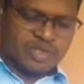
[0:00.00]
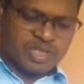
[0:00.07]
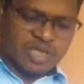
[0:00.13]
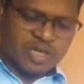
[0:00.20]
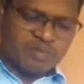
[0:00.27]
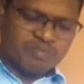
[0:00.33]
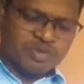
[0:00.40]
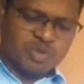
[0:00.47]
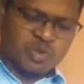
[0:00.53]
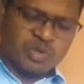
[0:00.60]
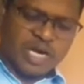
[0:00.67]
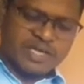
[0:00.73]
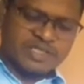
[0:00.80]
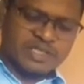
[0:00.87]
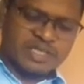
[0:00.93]
term
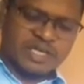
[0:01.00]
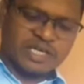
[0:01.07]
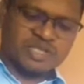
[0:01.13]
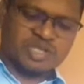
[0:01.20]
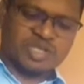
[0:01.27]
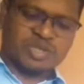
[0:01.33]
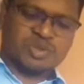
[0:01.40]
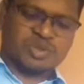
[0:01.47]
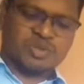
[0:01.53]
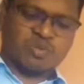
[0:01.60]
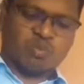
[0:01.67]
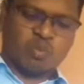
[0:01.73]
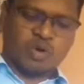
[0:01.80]
United Nations